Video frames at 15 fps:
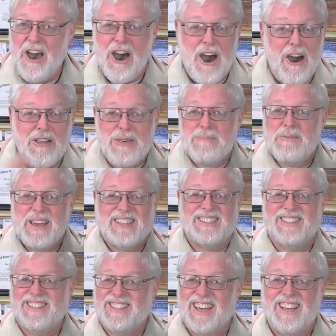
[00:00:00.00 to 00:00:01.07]
all the
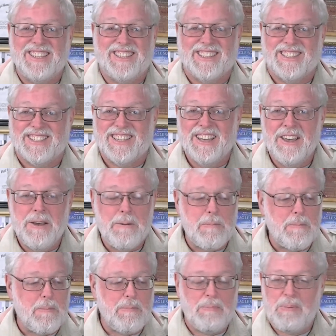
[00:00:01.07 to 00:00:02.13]
best intentions,
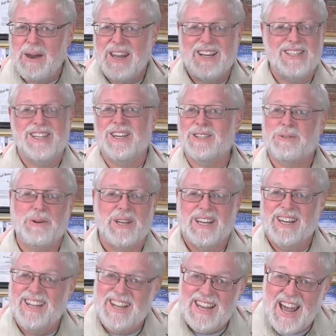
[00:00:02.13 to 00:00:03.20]
but it just
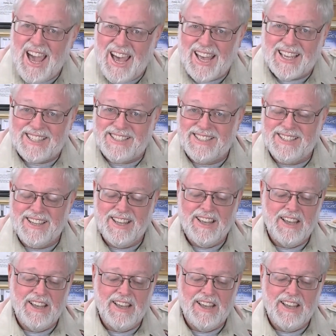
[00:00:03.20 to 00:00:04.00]
went nuts.